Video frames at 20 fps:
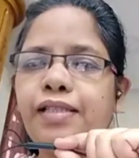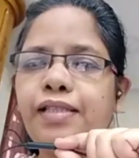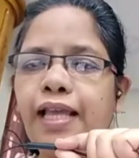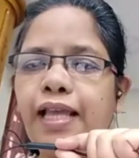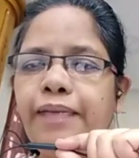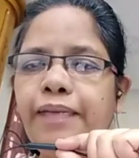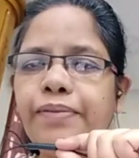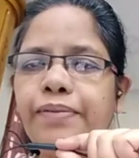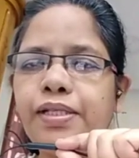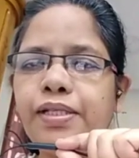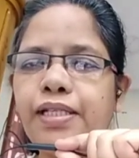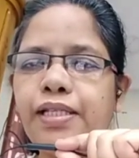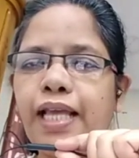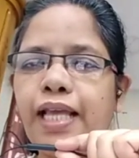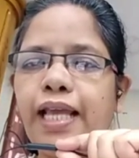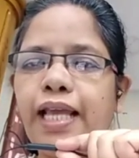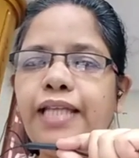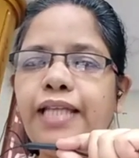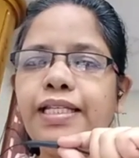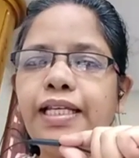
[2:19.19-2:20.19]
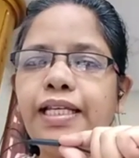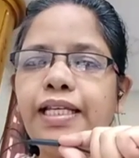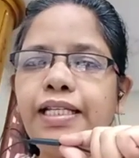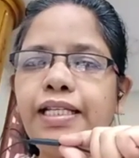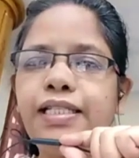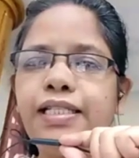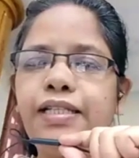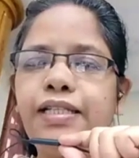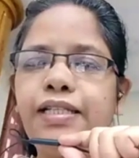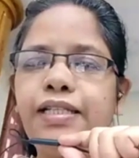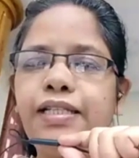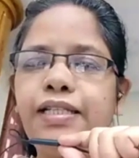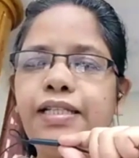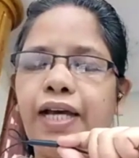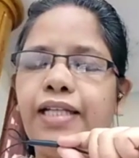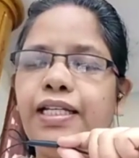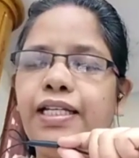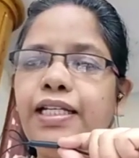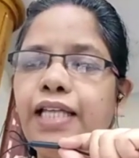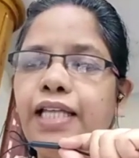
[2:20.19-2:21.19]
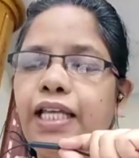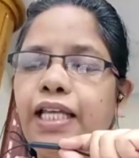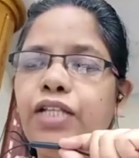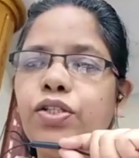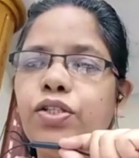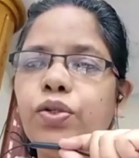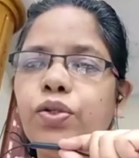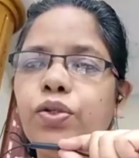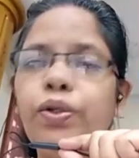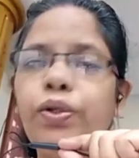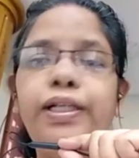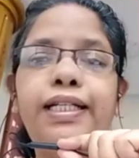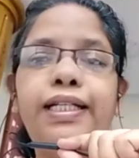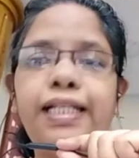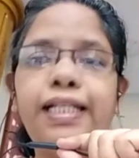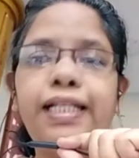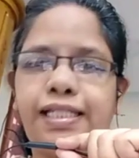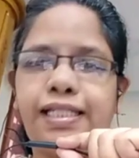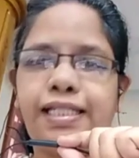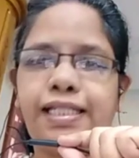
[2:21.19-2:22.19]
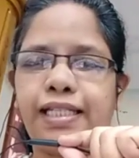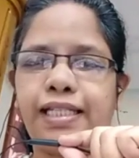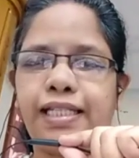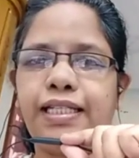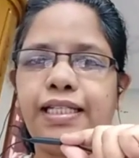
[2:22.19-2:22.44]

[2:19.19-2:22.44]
state is divided into district.